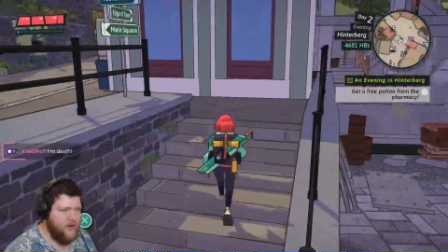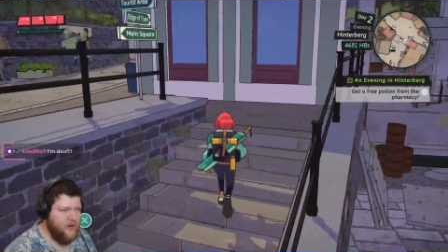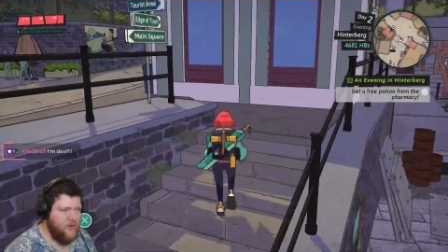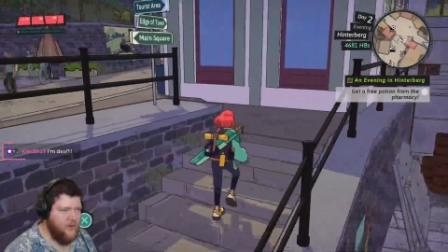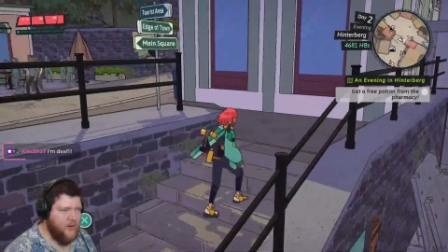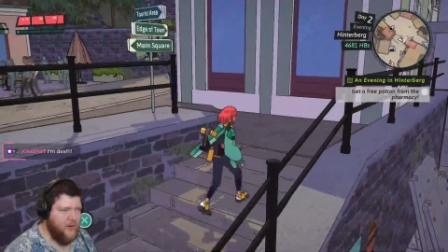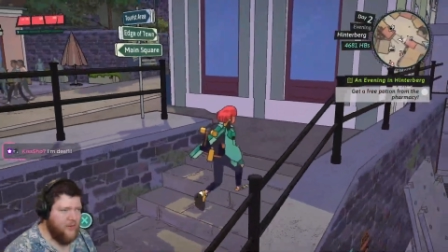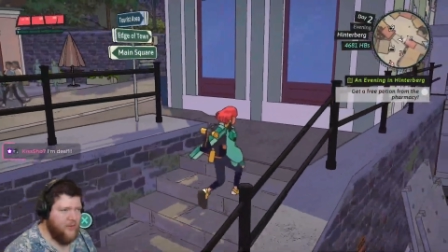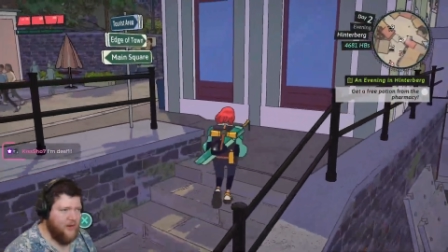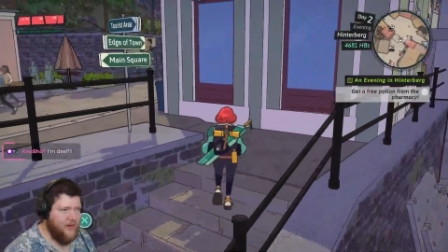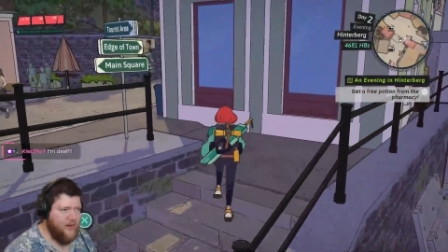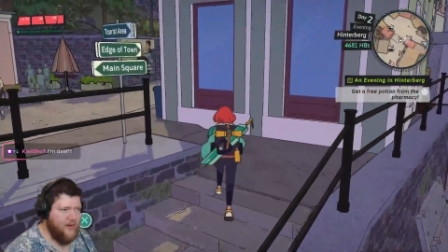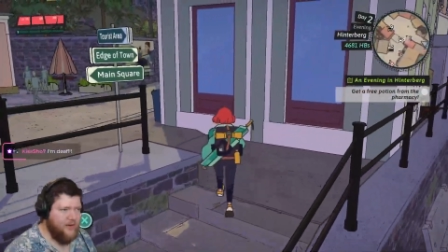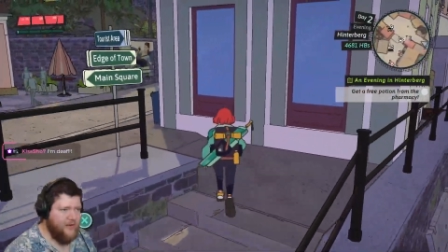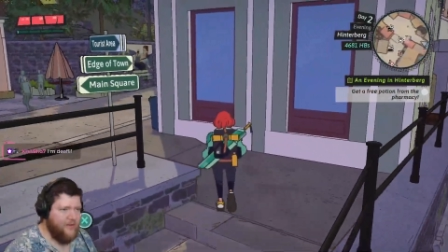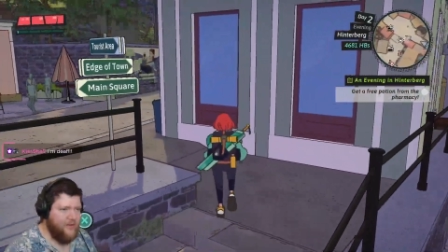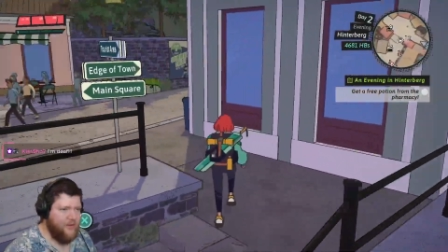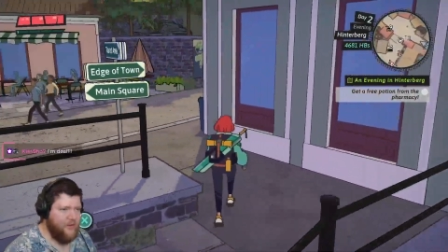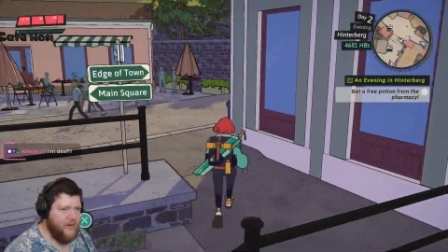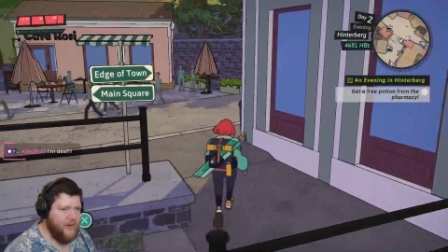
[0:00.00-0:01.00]
know oh, what, I'm going to
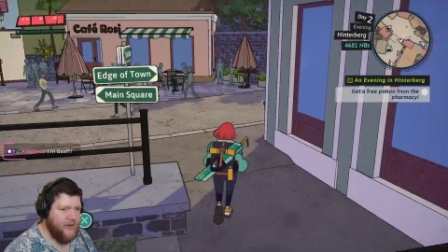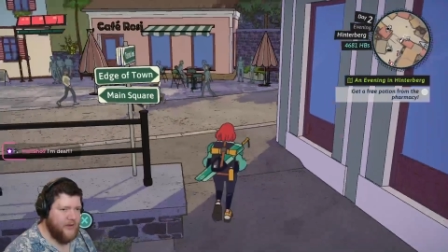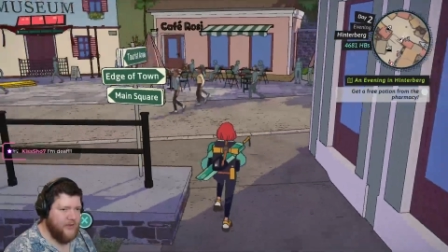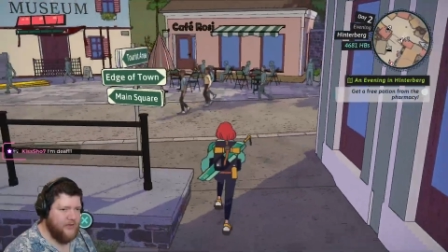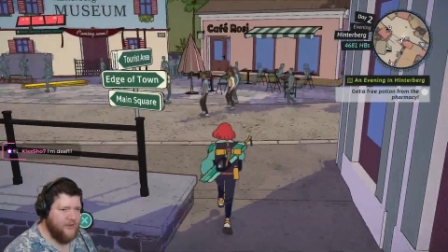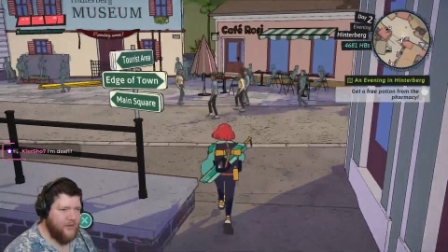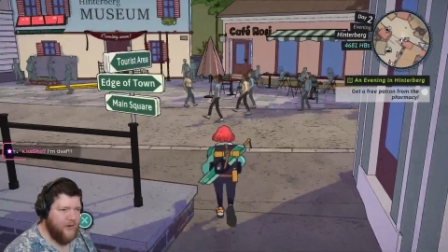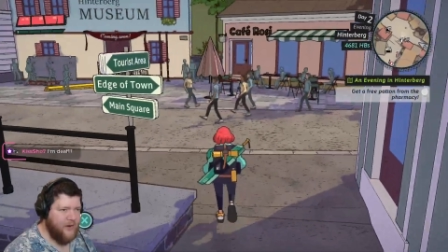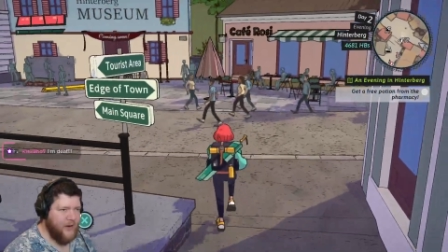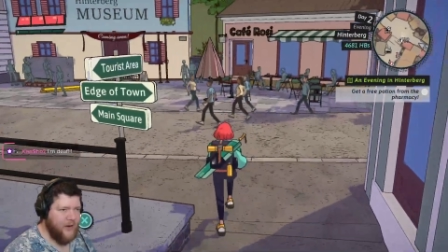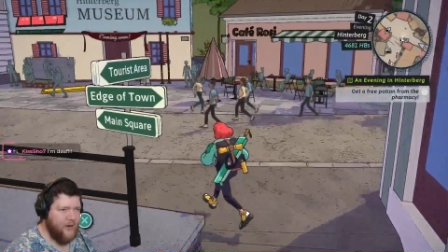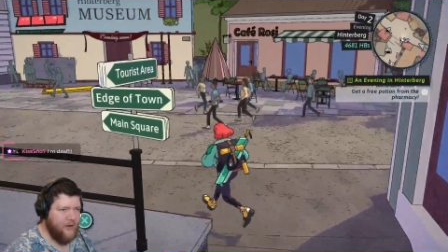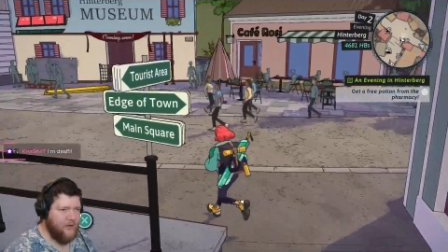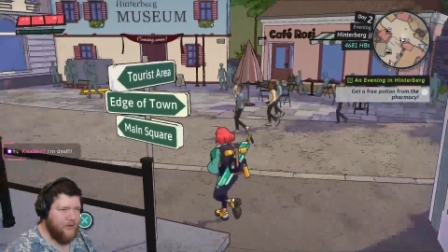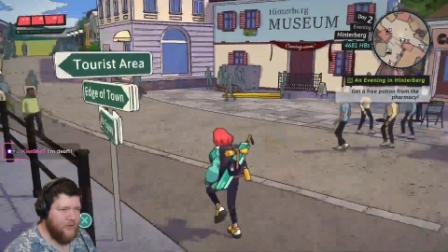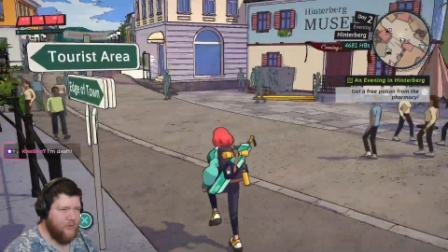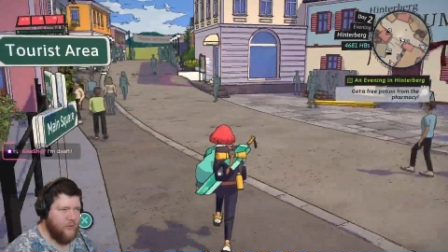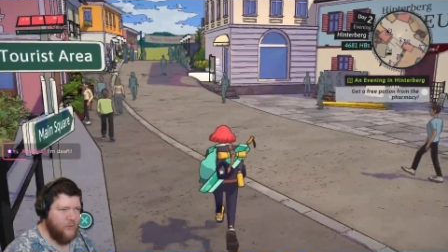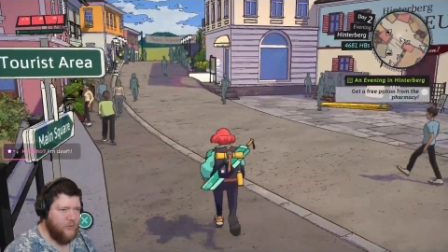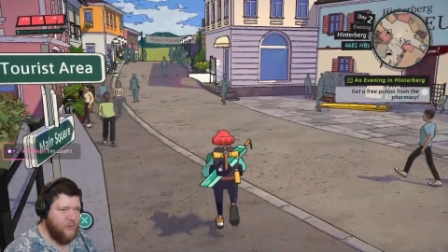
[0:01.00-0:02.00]
leave you guys for now.
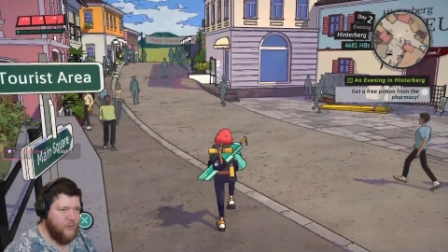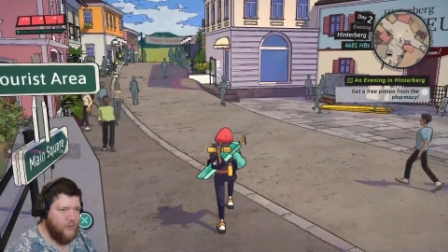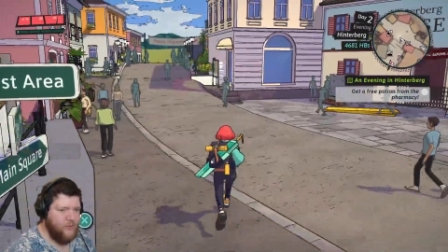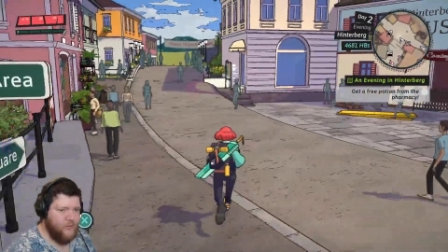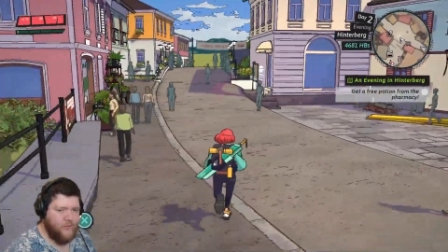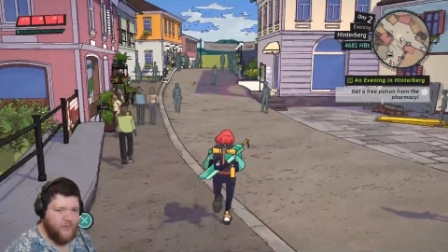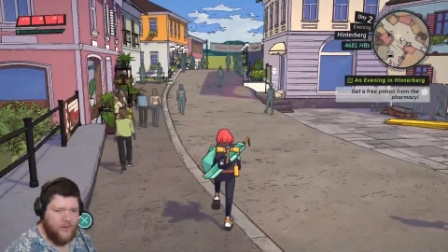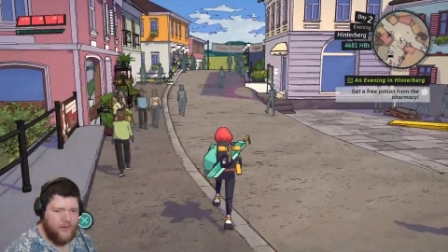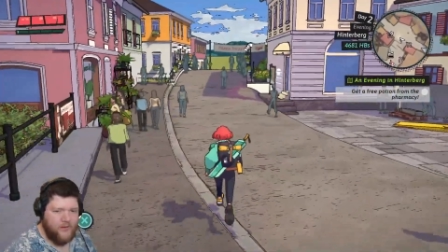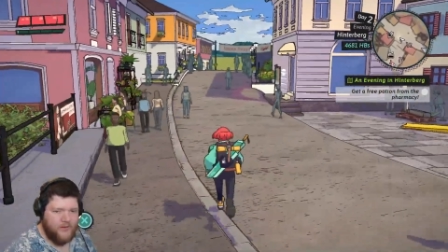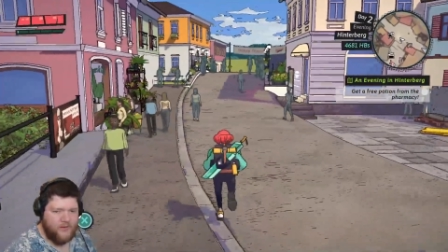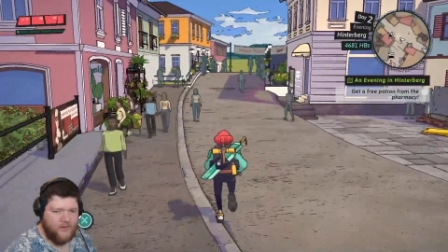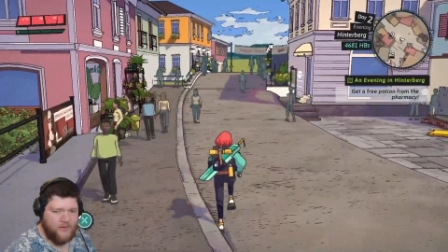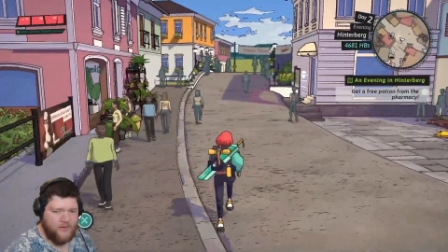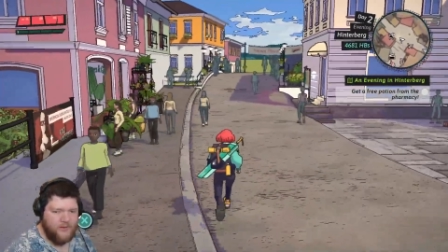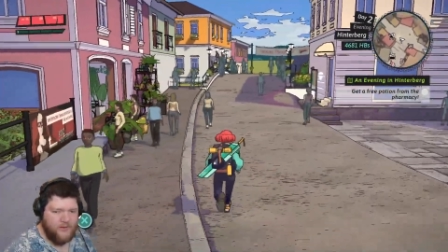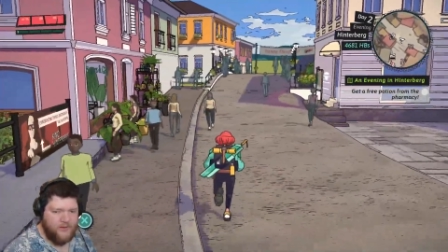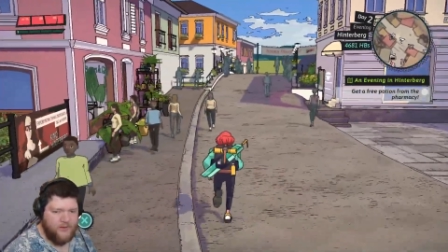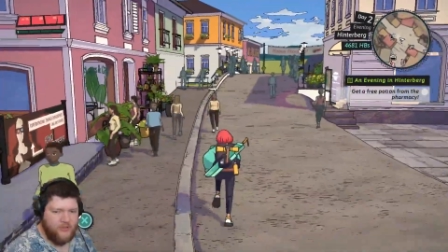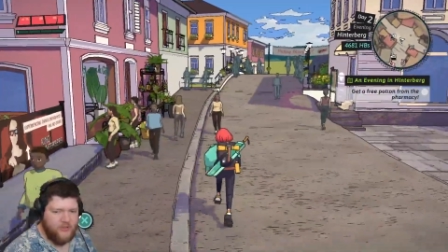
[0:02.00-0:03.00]
You, you
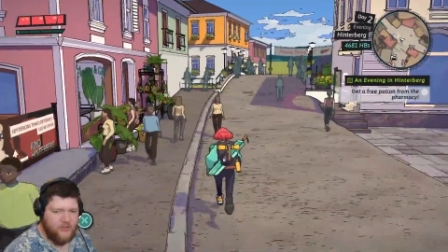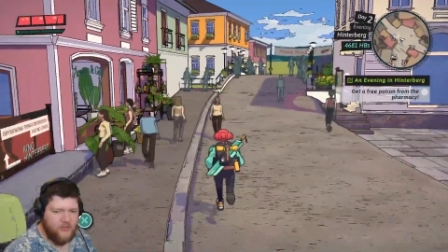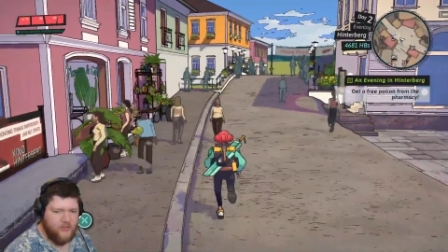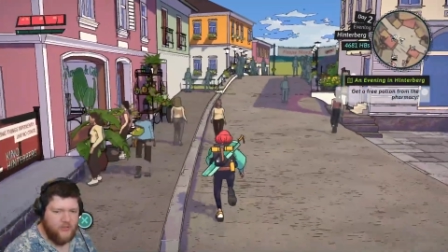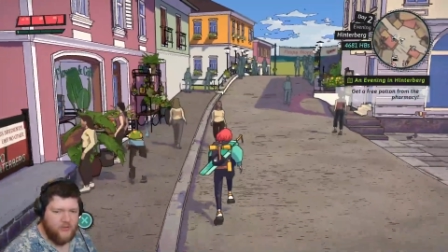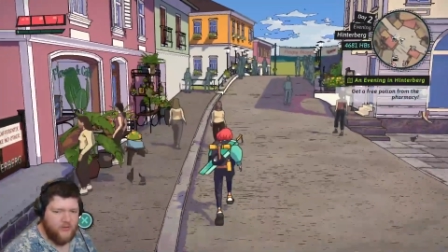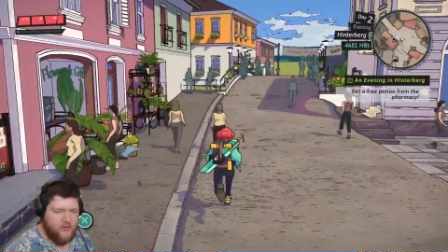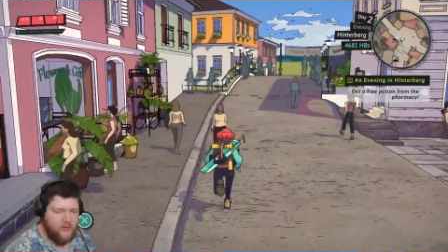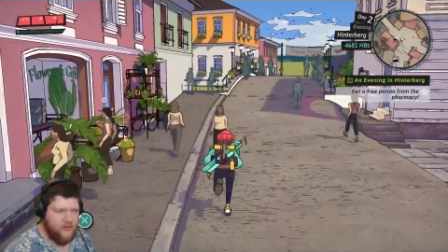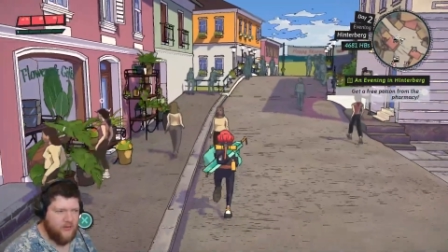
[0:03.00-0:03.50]
fellas just